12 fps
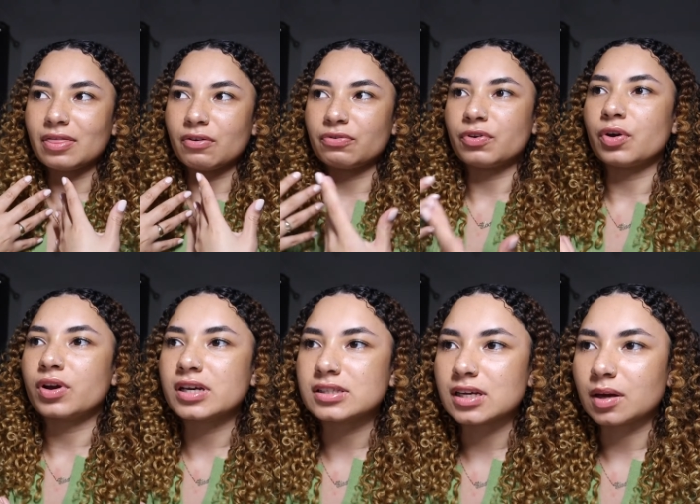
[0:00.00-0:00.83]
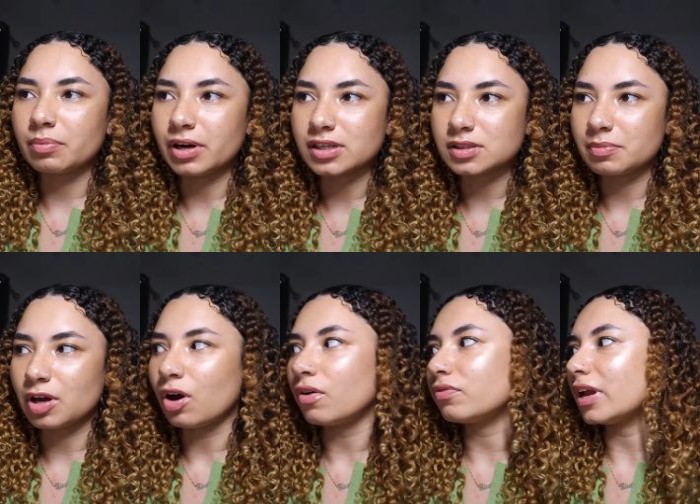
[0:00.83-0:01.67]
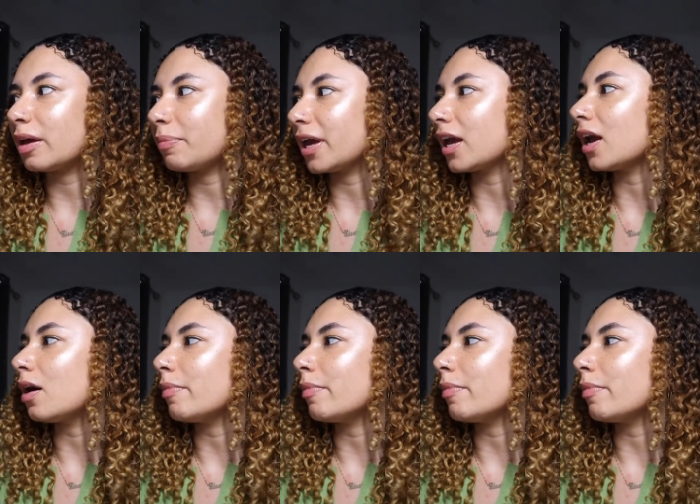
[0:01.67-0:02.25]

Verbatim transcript: the focusing puts me off like picking